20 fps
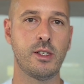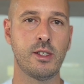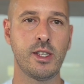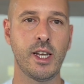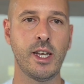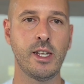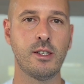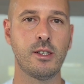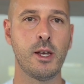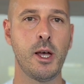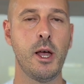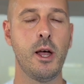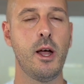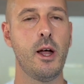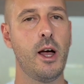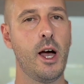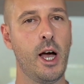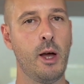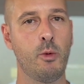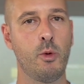States,
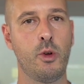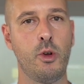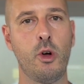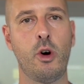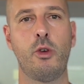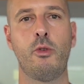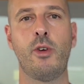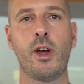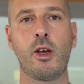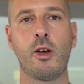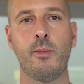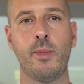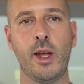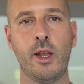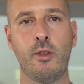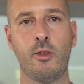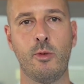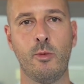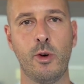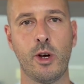I would not
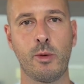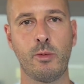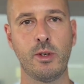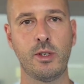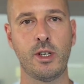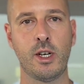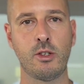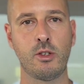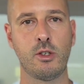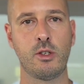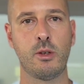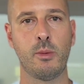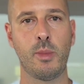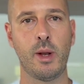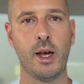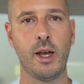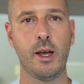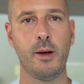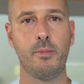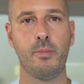recommend to work with such a
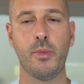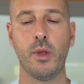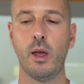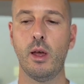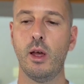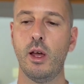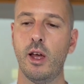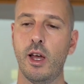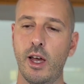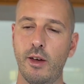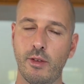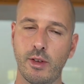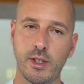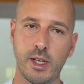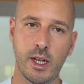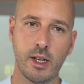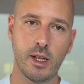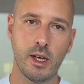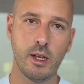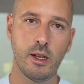supplier. Having
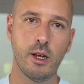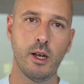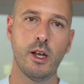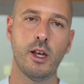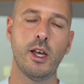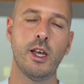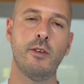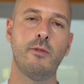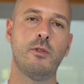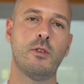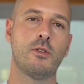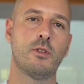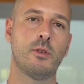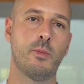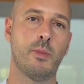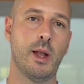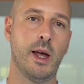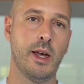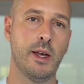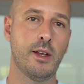said that, if your
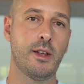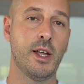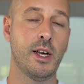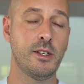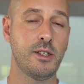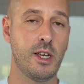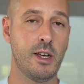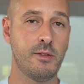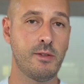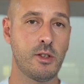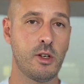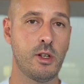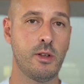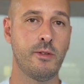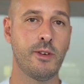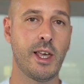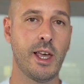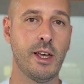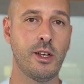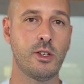supplier does have
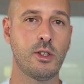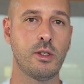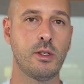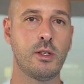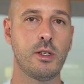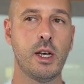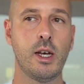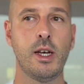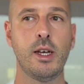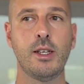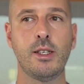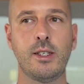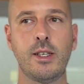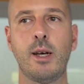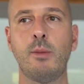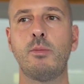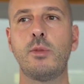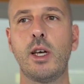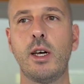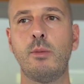certifications,
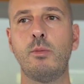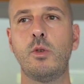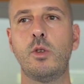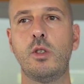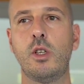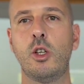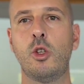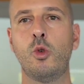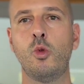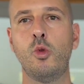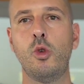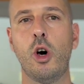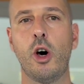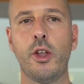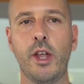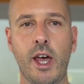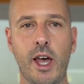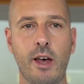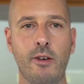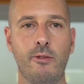sometimes they do not
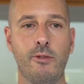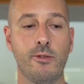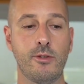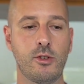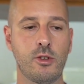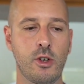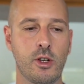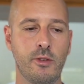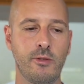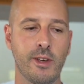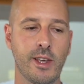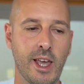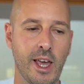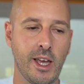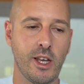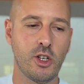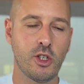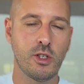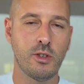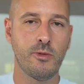have
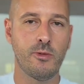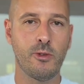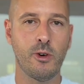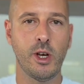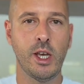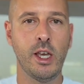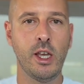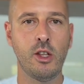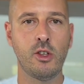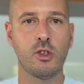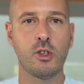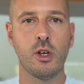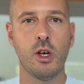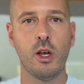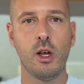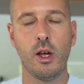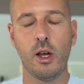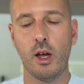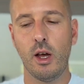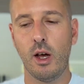certification for each
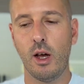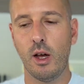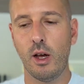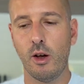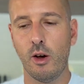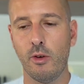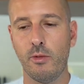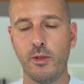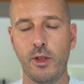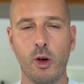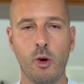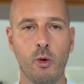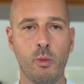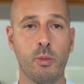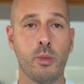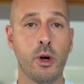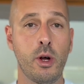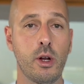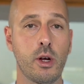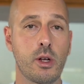of their own
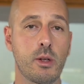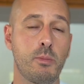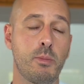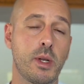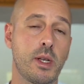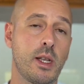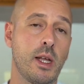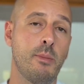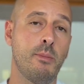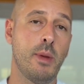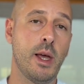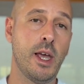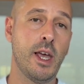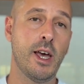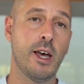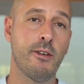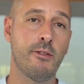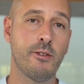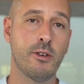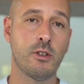product, but they may
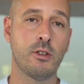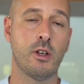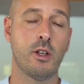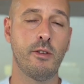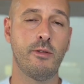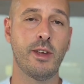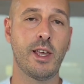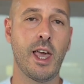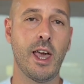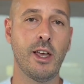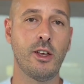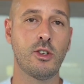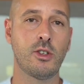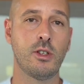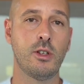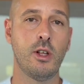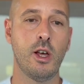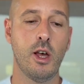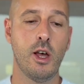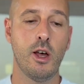have a
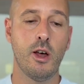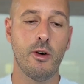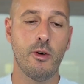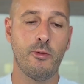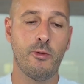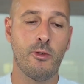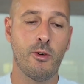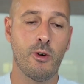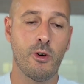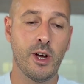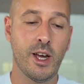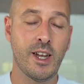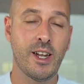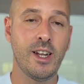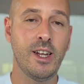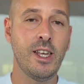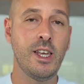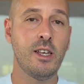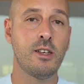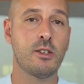certification for at
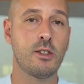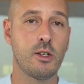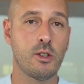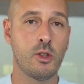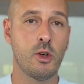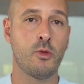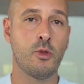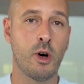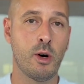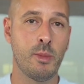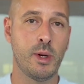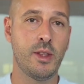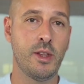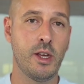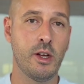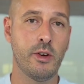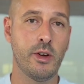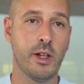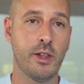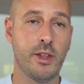least the raw
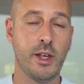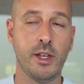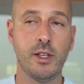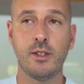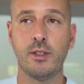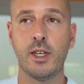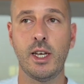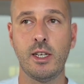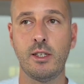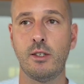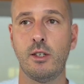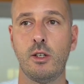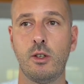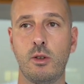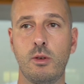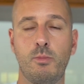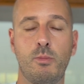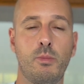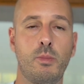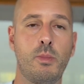material that is tested
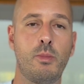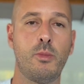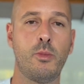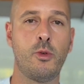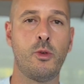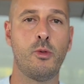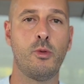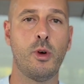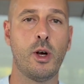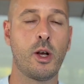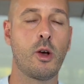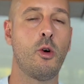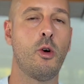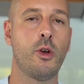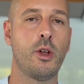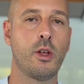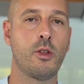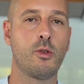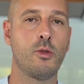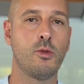
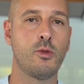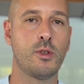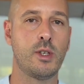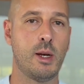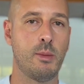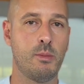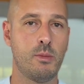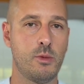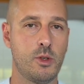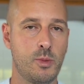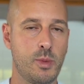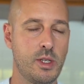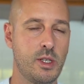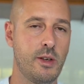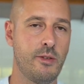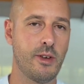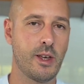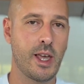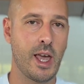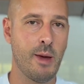according to some
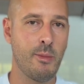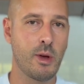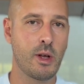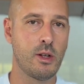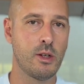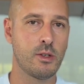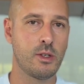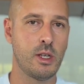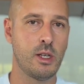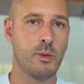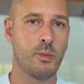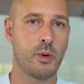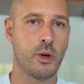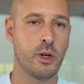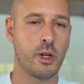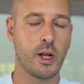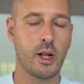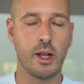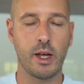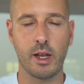specific chemicals in the
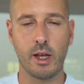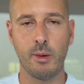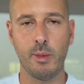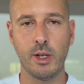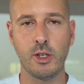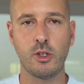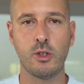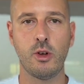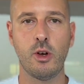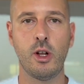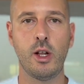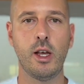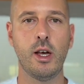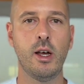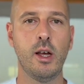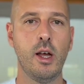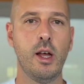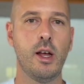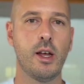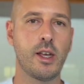product, like I mentioned earlier,
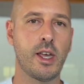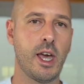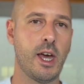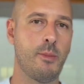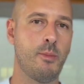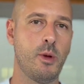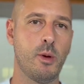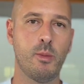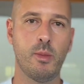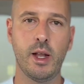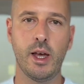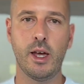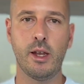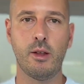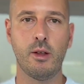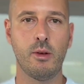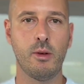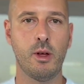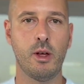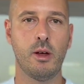cadmium,
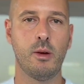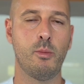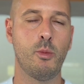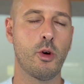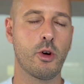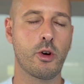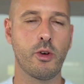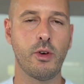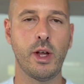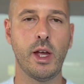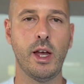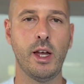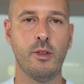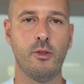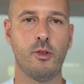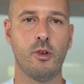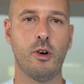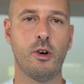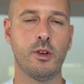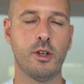lead, mercury, and
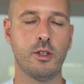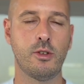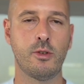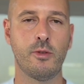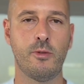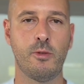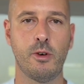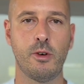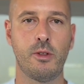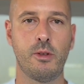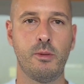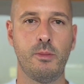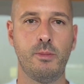so on and so forth.